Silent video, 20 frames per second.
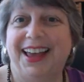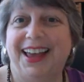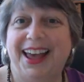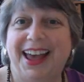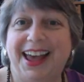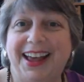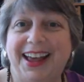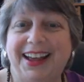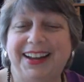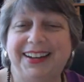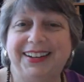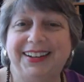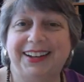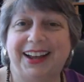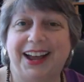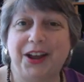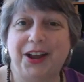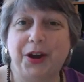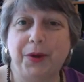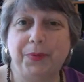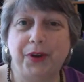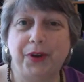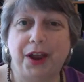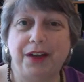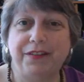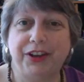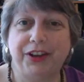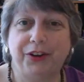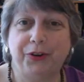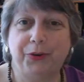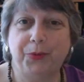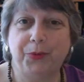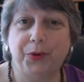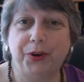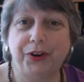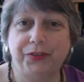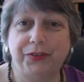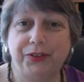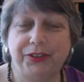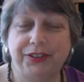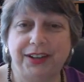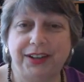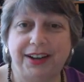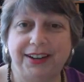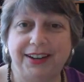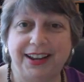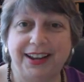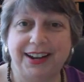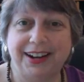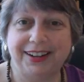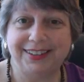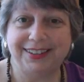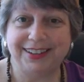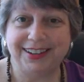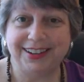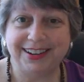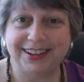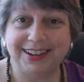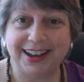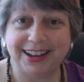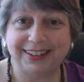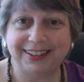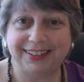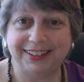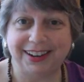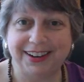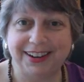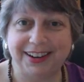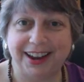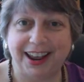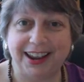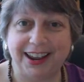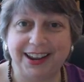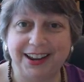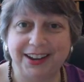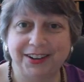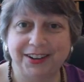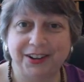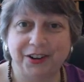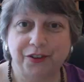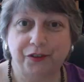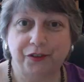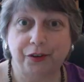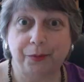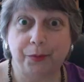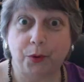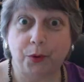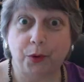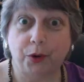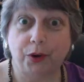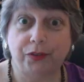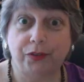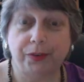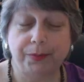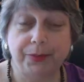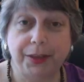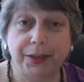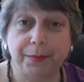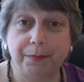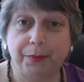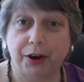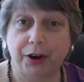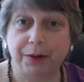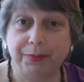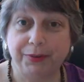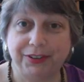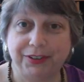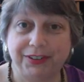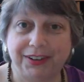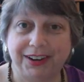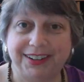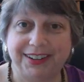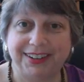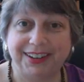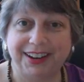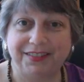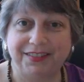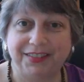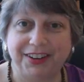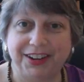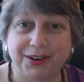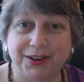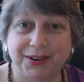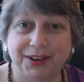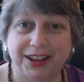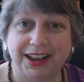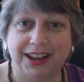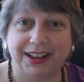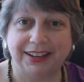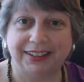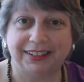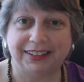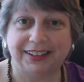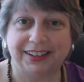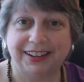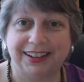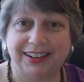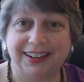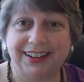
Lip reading: And I hope you're having a wonderful Sunday, and I'll see you next Sunday for more from the Barbra Streisand Videocast.